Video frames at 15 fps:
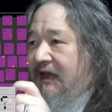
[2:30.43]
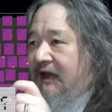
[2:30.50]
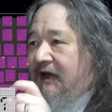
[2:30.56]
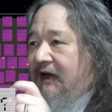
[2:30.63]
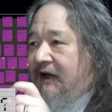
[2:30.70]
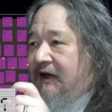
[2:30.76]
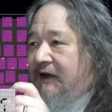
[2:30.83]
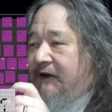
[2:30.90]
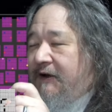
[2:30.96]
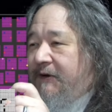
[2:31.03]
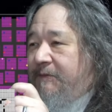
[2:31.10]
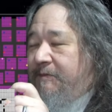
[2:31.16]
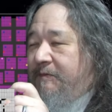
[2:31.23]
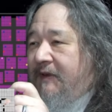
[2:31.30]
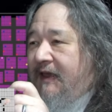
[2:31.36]
Uh,
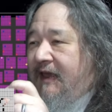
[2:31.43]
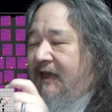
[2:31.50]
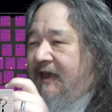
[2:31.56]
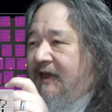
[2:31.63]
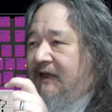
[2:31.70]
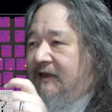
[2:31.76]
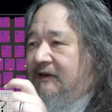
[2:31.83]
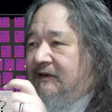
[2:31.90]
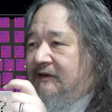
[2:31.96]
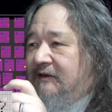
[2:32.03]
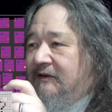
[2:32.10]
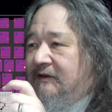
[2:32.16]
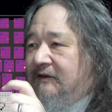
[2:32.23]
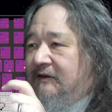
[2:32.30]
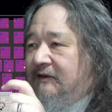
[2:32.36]
um, and
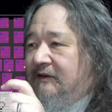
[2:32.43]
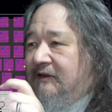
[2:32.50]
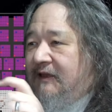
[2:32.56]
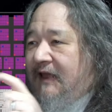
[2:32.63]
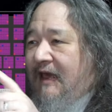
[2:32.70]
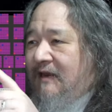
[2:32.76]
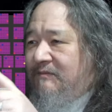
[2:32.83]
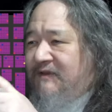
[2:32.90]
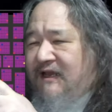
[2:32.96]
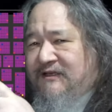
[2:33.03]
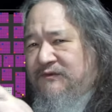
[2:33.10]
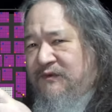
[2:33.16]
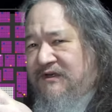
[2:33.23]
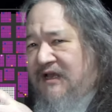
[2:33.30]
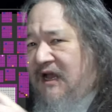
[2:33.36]
the Atom
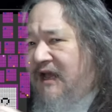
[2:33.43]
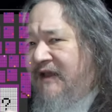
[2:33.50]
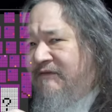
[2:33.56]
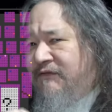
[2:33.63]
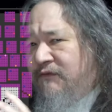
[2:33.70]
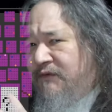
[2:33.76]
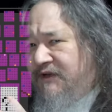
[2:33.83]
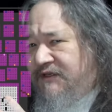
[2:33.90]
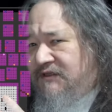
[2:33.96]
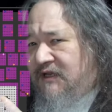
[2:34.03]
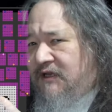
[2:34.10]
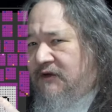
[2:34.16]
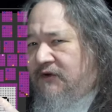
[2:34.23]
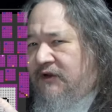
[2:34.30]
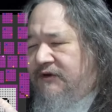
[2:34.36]
decks were dying for reasons
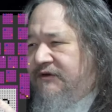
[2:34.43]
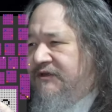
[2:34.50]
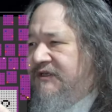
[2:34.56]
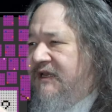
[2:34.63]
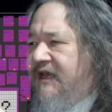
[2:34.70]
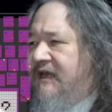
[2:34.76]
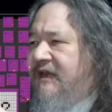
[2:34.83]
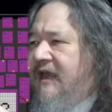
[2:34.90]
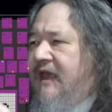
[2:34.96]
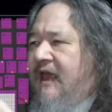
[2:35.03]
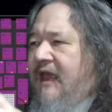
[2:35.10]
I don't understand.